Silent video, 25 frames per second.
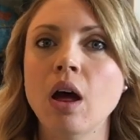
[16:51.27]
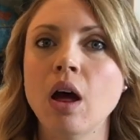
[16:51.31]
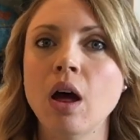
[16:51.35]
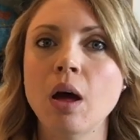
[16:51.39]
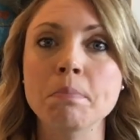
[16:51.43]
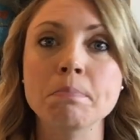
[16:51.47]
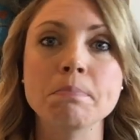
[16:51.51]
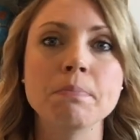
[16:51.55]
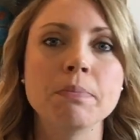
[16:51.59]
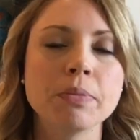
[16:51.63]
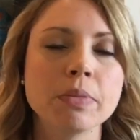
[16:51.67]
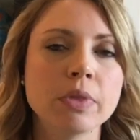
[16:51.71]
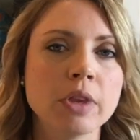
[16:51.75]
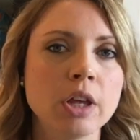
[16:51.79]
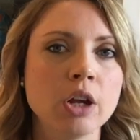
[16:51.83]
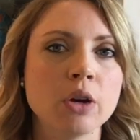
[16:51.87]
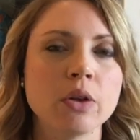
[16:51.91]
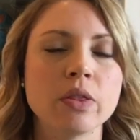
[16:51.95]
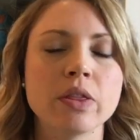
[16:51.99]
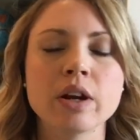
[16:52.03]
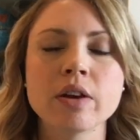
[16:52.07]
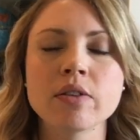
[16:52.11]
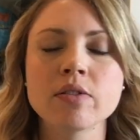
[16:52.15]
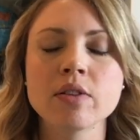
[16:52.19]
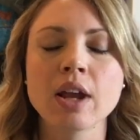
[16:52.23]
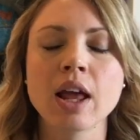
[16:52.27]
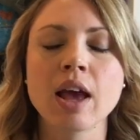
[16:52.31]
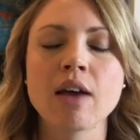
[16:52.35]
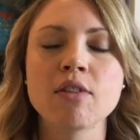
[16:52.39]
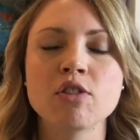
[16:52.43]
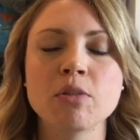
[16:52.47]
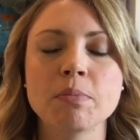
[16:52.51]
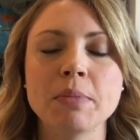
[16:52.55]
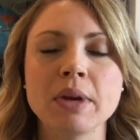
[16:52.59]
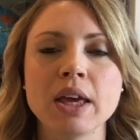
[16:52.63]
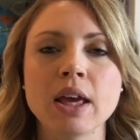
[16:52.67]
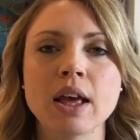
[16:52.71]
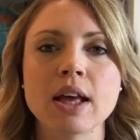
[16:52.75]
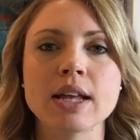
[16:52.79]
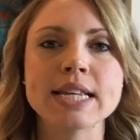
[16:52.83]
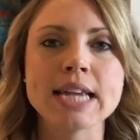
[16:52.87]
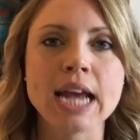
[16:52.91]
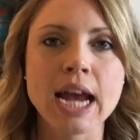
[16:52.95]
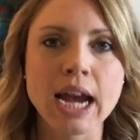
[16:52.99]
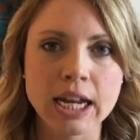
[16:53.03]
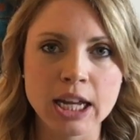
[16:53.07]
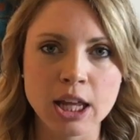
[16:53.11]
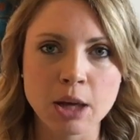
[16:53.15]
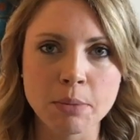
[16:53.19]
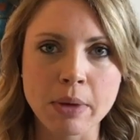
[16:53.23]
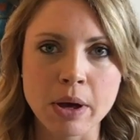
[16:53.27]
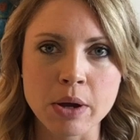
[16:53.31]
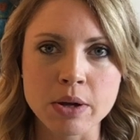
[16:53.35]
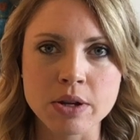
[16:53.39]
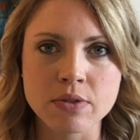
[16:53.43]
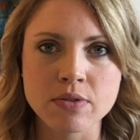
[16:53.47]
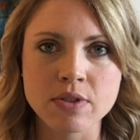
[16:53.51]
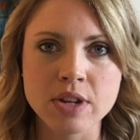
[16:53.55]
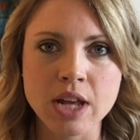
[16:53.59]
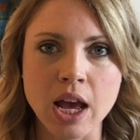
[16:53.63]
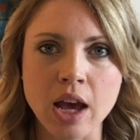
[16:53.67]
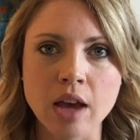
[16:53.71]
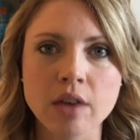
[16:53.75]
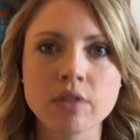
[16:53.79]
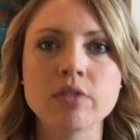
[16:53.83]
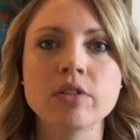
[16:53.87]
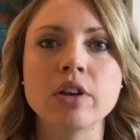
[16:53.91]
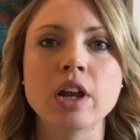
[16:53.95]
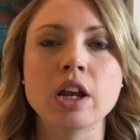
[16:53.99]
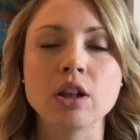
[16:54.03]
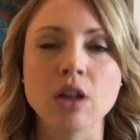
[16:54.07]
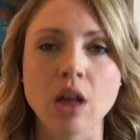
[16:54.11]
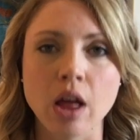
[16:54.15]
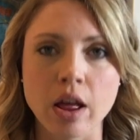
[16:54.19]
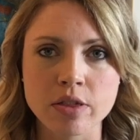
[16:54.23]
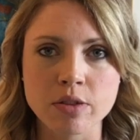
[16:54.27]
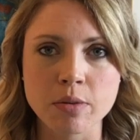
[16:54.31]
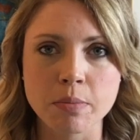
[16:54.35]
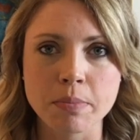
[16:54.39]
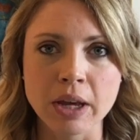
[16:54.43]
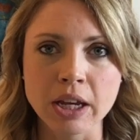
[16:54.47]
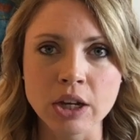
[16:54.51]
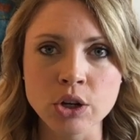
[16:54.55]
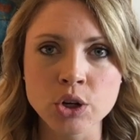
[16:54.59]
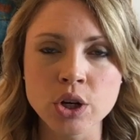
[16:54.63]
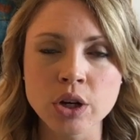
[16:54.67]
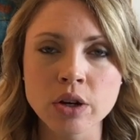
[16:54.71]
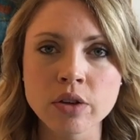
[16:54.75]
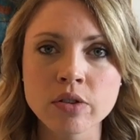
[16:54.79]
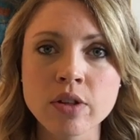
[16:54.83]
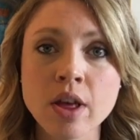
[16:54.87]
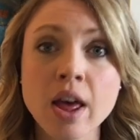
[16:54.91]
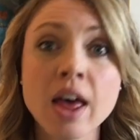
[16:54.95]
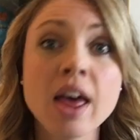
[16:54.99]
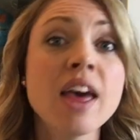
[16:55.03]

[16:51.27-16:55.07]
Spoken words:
there doesn't have to be a tiny amount of text and lots of pictures.